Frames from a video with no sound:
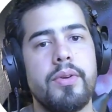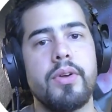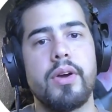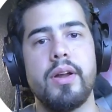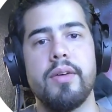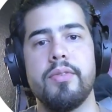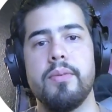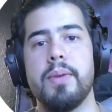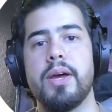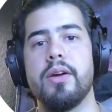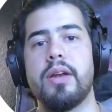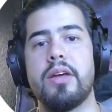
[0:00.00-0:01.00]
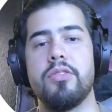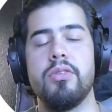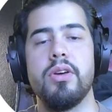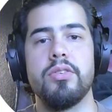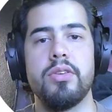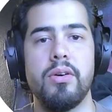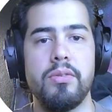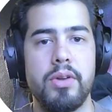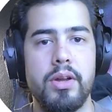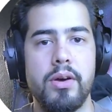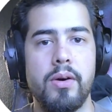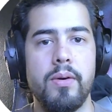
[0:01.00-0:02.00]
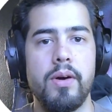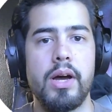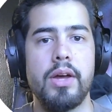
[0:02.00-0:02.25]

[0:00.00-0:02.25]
You're gonna have to make a nice VSL video.